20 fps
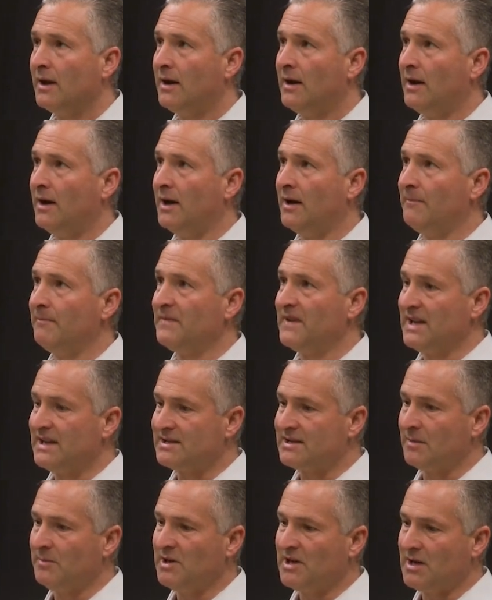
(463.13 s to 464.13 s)

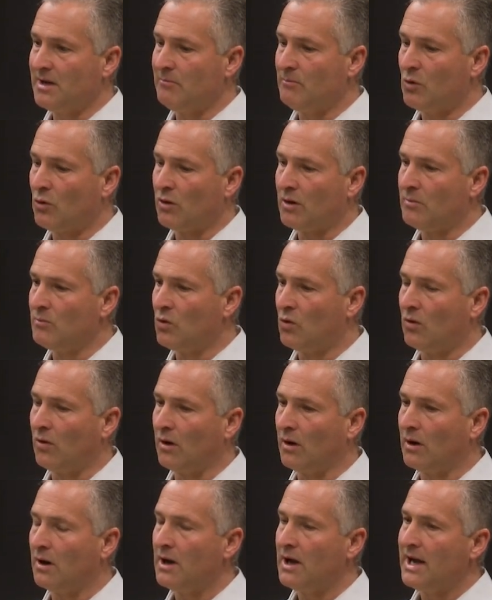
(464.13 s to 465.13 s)
it's going to become more and
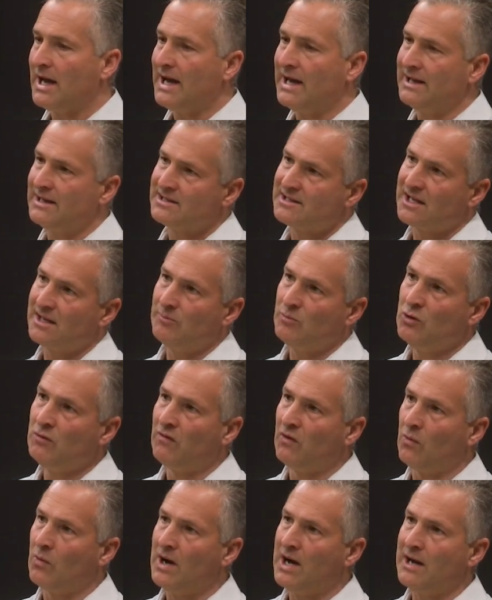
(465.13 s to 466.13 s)
more, and it's going to move
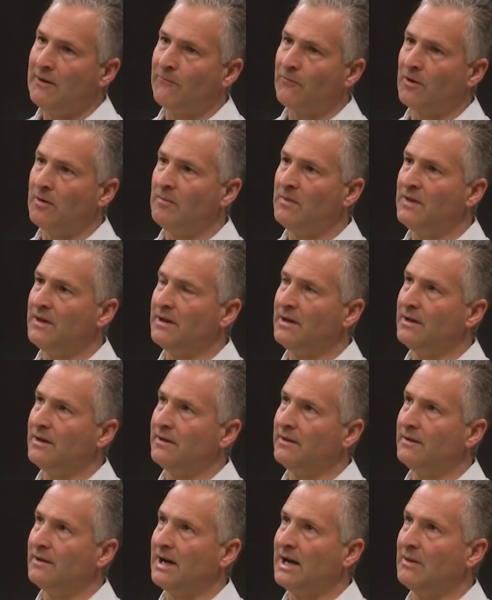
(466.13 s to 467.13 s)
away from
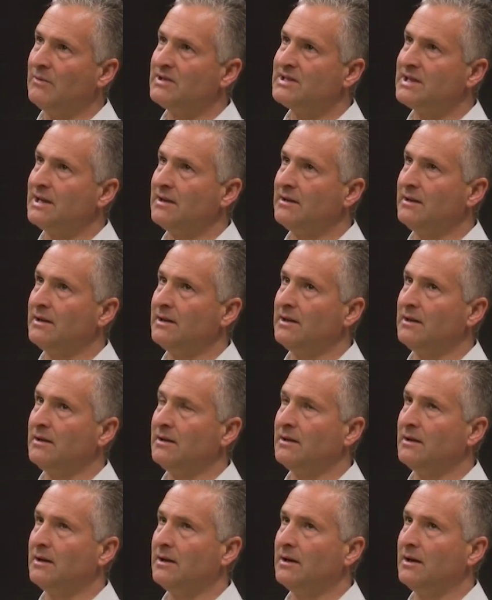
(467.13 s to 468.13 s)
they're going
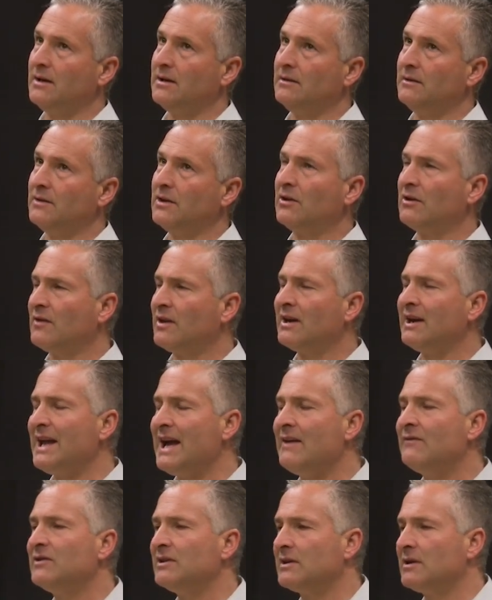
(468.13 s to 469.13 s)
to
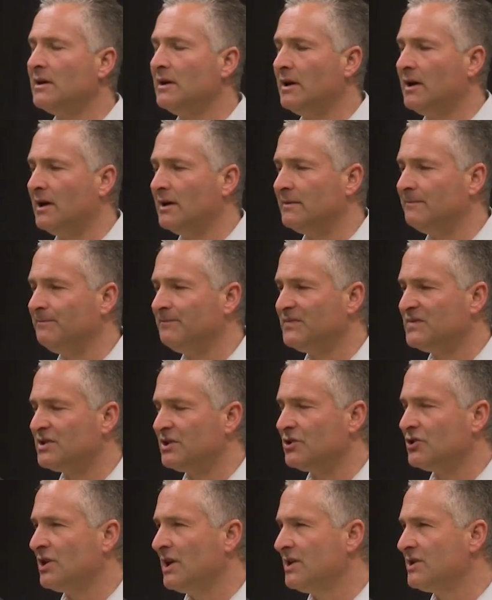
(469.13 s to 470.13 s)
have to
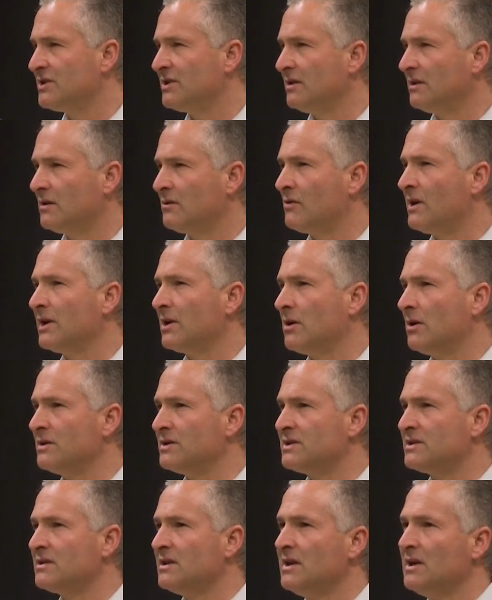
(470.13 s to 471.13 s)
change the credit
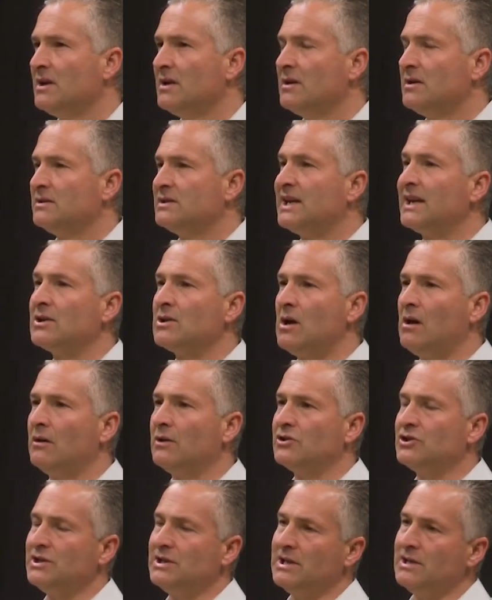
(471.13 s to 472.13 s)
cards
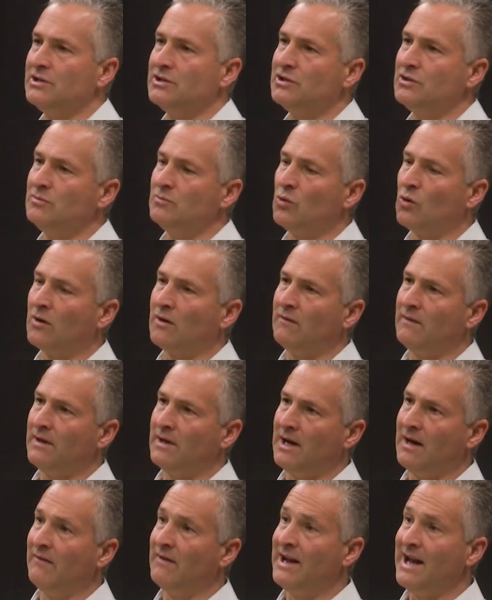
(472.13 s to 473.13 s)
technology into more of
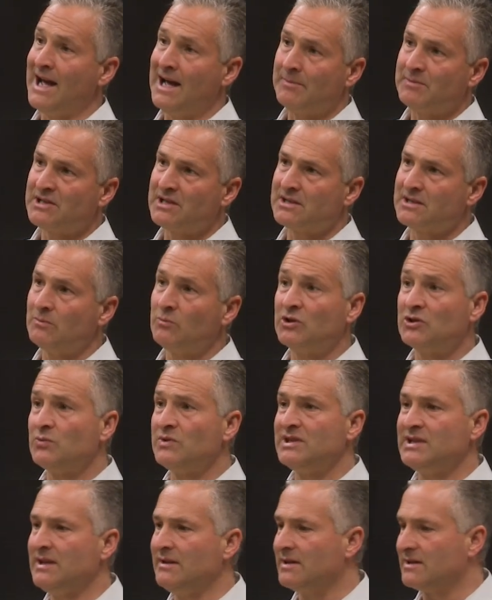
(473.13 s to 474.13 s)
an app system, which we
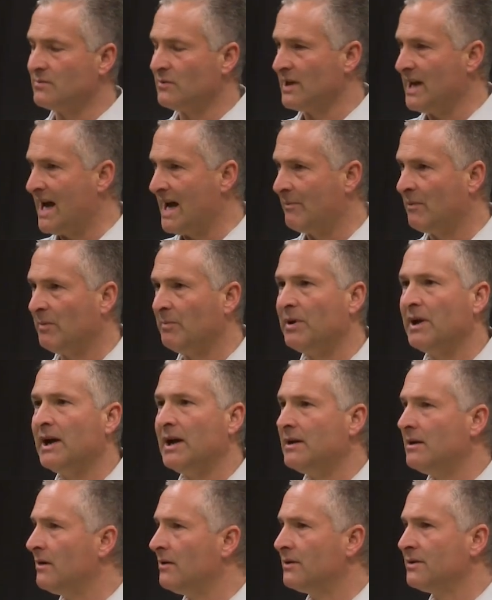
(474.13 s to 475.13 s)
see this with Apple
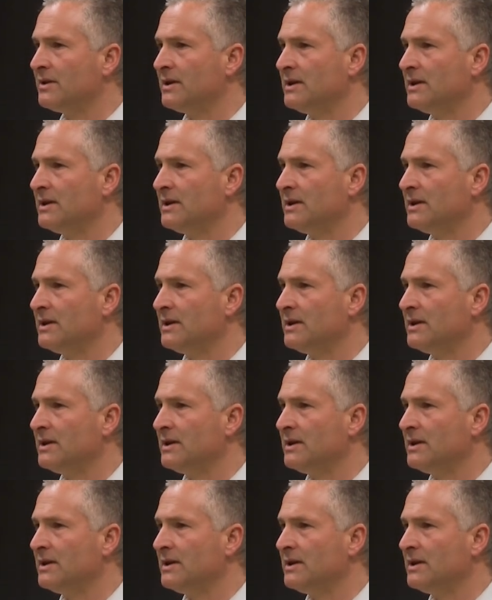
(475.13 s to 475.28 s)
Pay and other things.